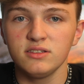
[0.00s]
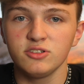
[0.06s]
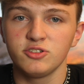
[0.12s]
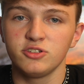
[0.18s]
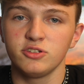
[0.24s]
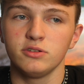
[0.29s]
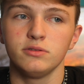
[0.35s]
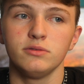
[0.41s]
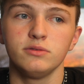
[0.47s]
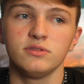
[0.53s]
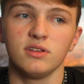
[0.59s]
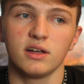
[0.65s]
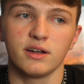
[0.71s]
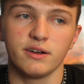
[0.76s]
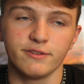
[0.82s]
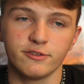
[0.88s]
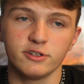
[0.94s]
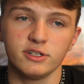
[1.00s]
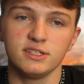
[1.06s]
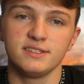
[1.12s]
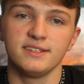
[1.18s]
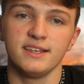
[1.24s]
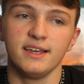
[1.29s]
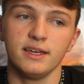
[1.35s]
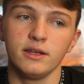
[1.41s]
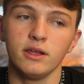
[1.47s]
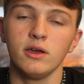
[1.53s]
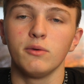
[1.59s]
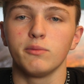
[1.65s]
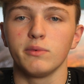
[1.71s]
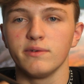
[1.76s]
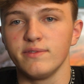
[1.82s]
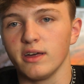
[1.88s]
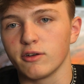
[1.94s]
of shoes like I've already said
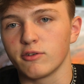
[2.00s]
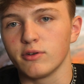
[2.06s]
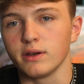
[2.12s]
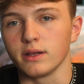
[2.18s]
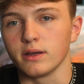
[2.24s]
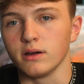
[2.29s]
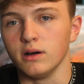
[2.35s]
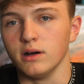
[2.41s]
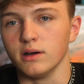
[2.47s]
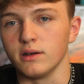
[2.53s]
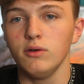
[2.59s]
with that credit card.